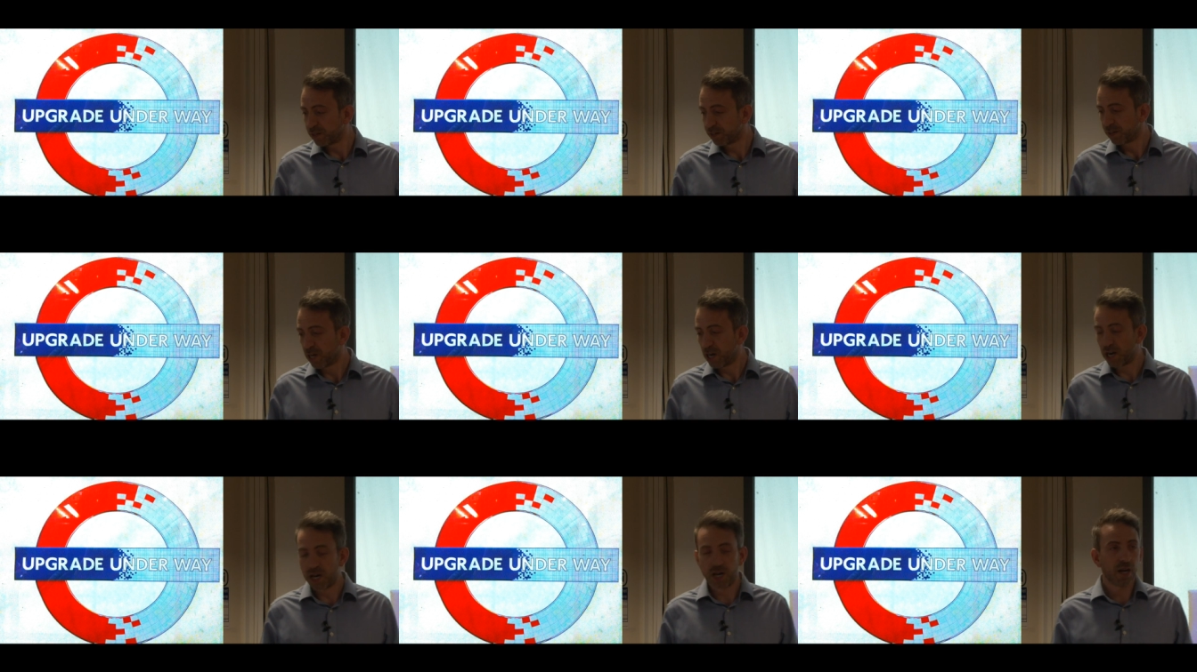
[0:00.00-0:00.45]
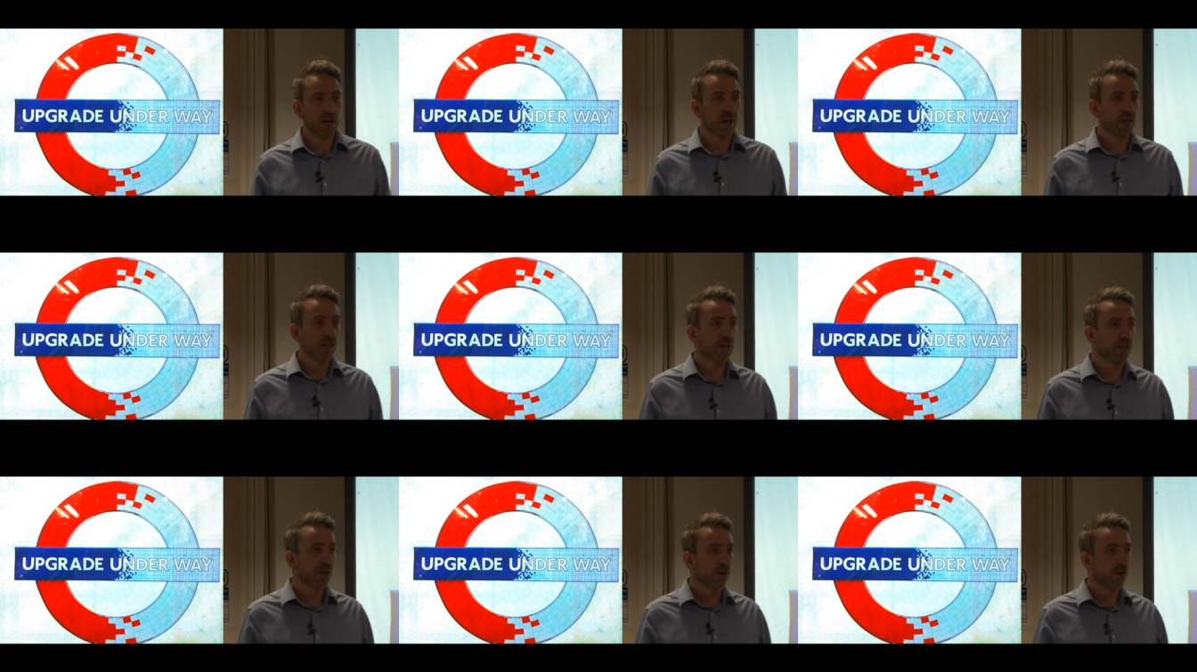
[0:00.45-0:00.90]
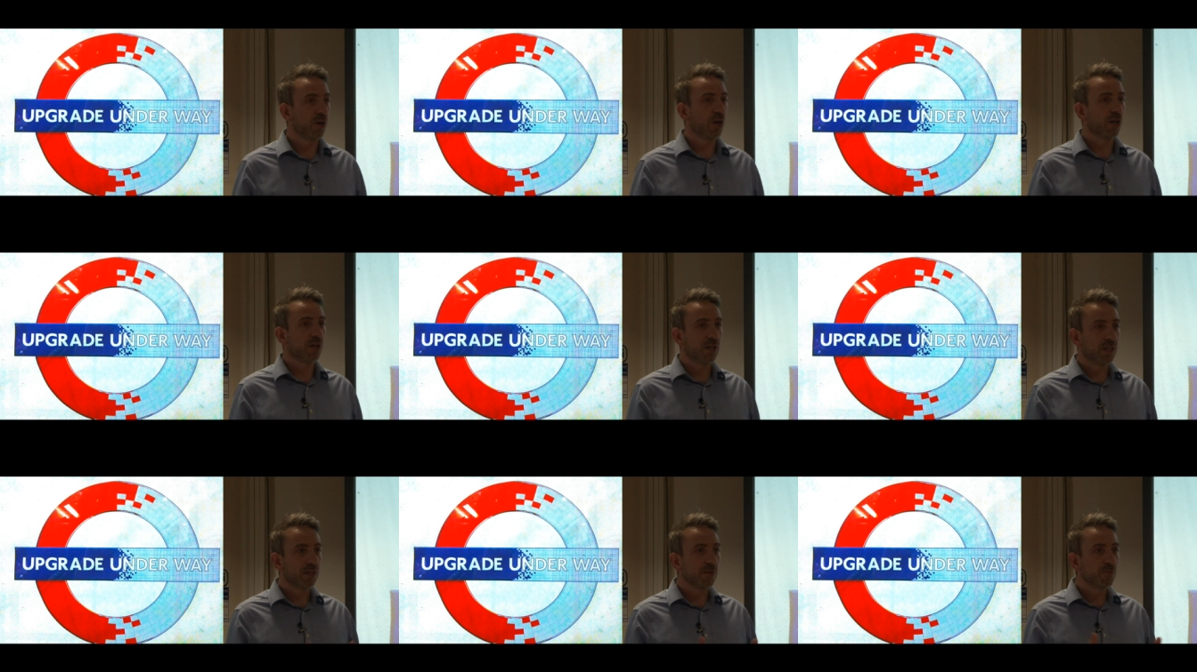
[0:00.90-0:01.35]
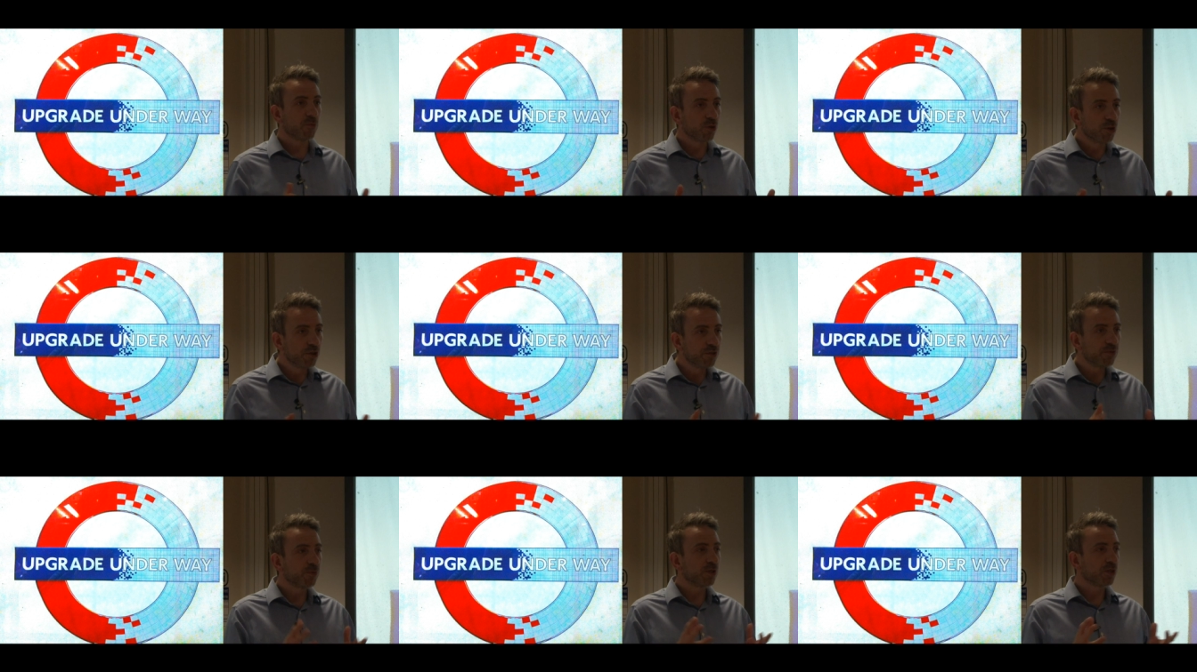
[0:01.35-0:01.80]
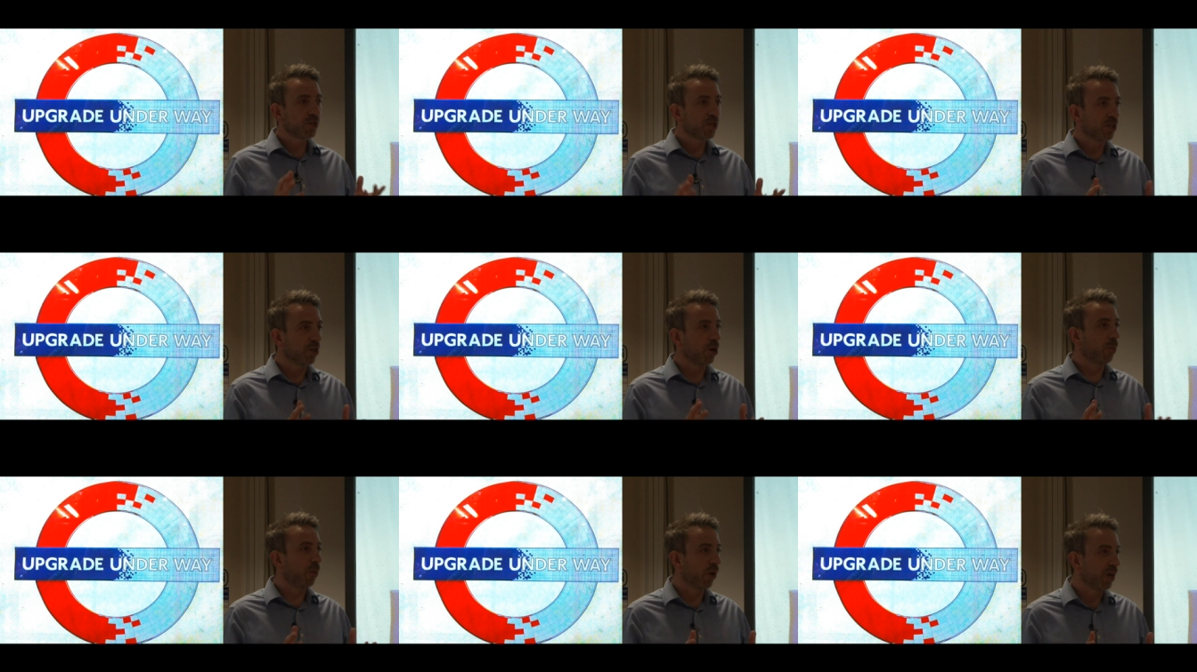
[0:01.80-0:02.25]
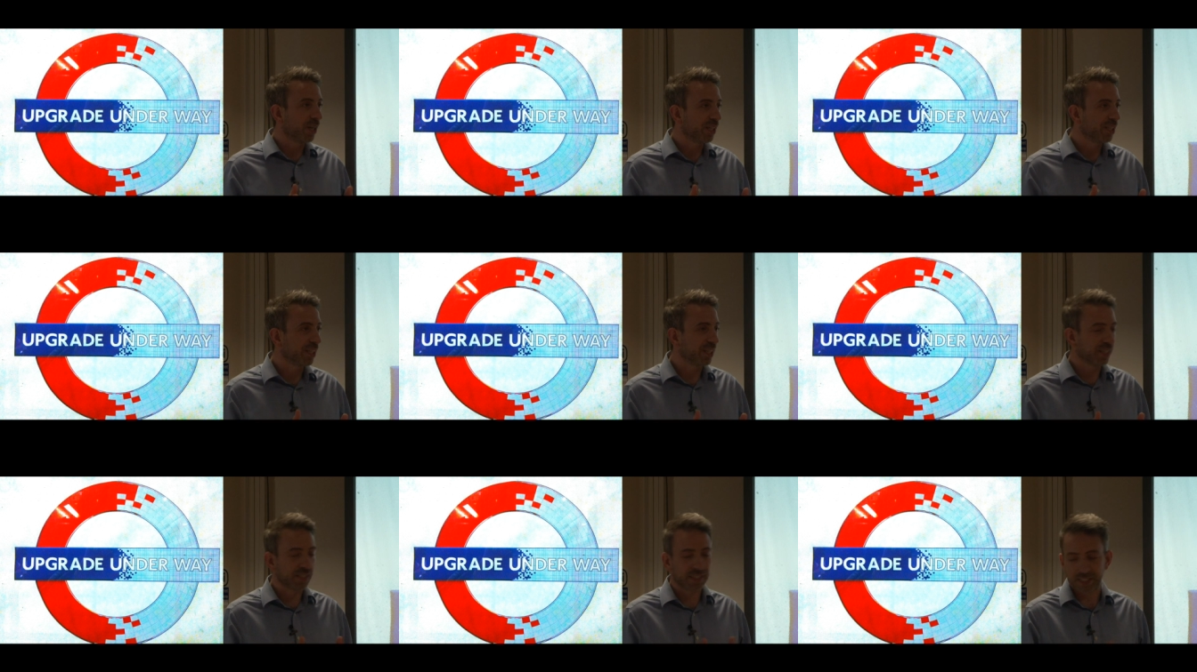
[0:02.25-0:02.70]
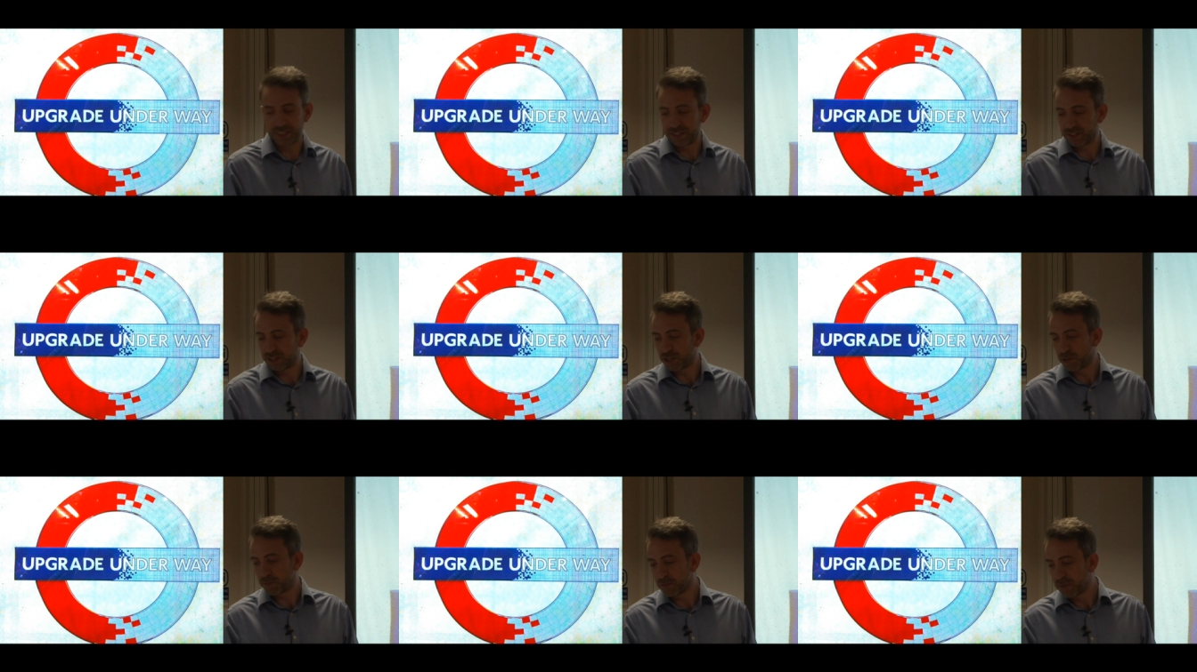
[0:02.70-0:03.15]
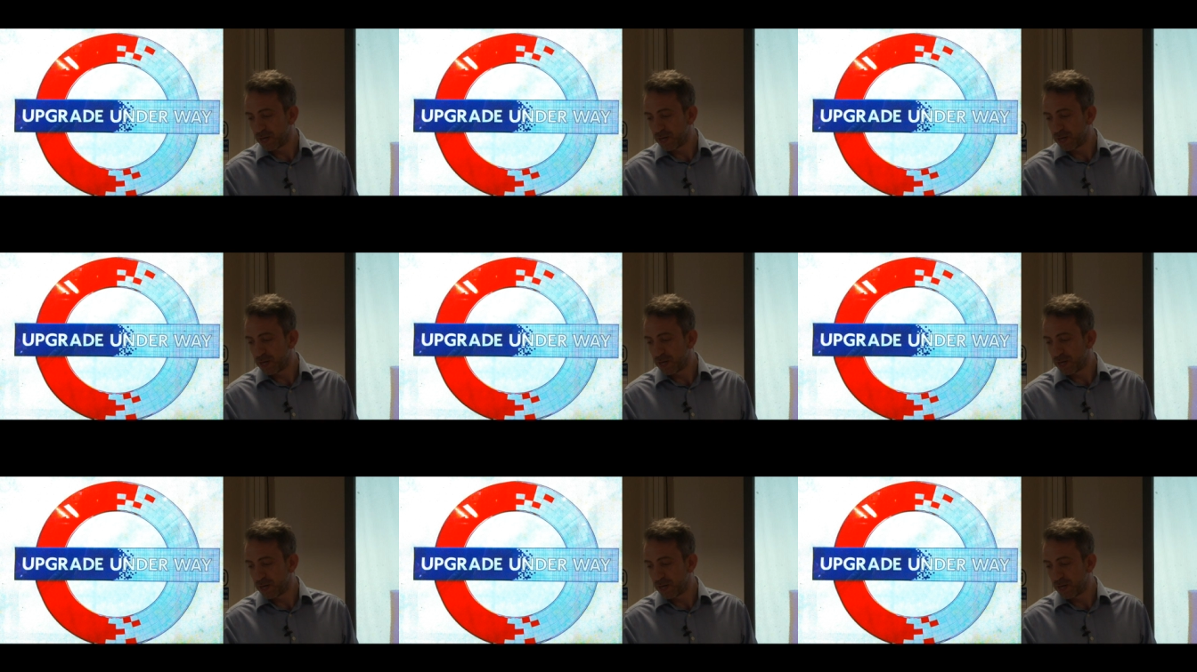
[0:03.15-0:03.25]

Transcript: you know, an improvement to the operating system